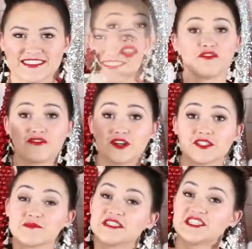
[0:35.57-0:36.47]
The
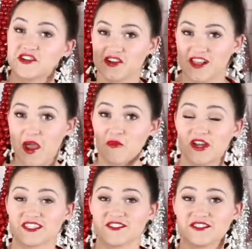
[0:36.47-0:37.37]
first material I
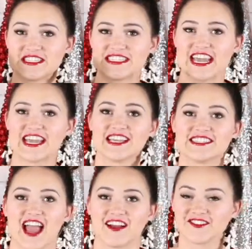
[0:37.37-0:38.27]
want to use today
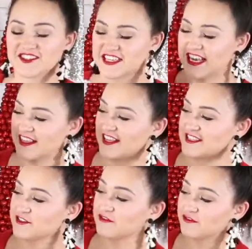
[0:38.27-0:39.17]
is actually
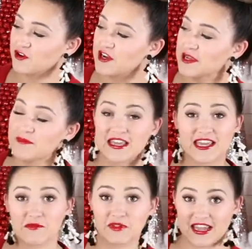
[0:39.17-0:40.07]
this furry
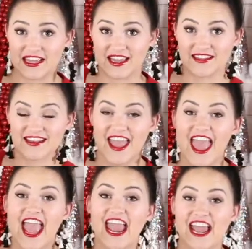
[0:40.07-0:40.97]
minky blanket.
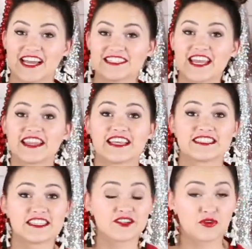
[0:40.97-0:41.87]
And
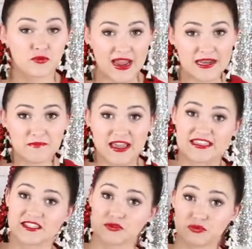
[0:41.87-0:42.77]
this is a great
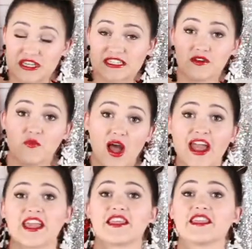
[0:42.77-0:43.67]
base. The reason
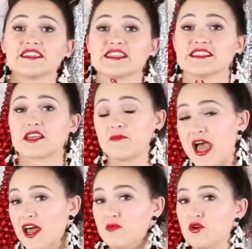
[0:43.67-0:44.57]
why this is
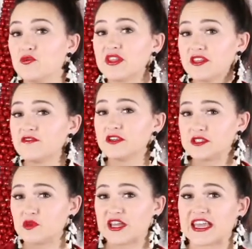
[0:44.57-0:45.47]
compatible with
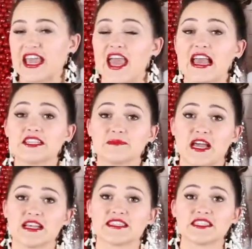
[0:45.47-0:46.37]
Infusible ink is
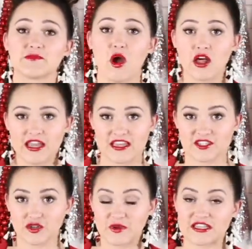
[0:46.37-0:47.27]
because it's
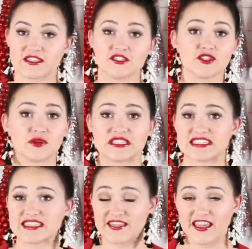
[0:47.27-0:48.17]
polyester based. So it's
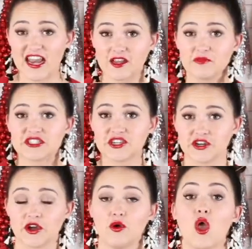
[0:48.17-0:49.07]
a synthetic
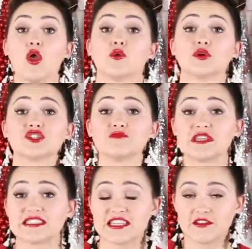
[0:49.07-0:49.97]
material, which
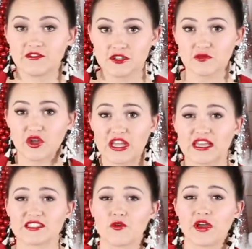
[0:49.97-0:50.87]
means the Infusible
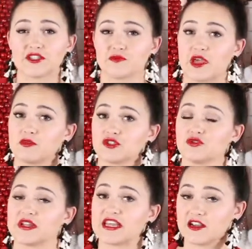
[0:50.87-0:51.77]
ink is going to be able
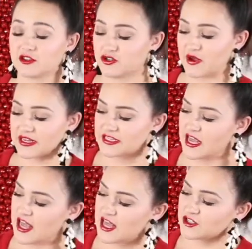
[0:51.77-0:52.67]
to adhere to it.
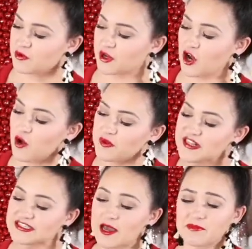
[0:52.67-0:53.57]
So I'm gonna open
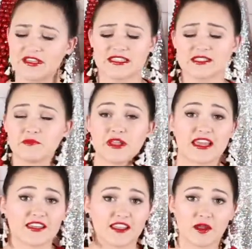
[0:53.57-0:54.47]
this up. This is a
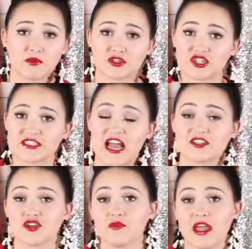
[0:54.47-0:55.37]
blanket that I purchased
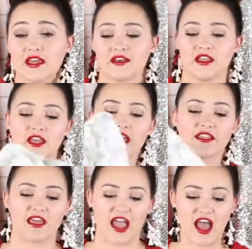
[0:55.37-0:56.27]
at Joann.
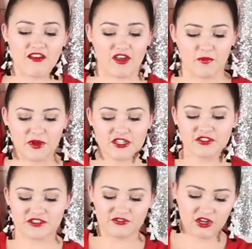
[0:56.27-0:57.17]
They have a bunch
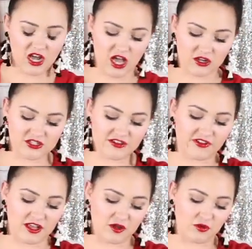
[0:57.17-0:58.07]
of different colors
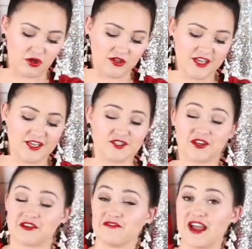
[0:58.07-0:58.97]
available, so you
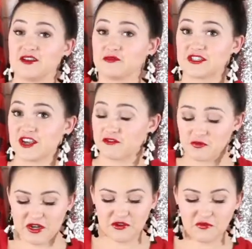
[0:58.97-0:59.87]
can find whichever
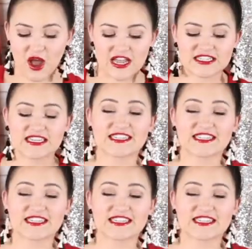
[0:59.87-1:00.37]
one you want.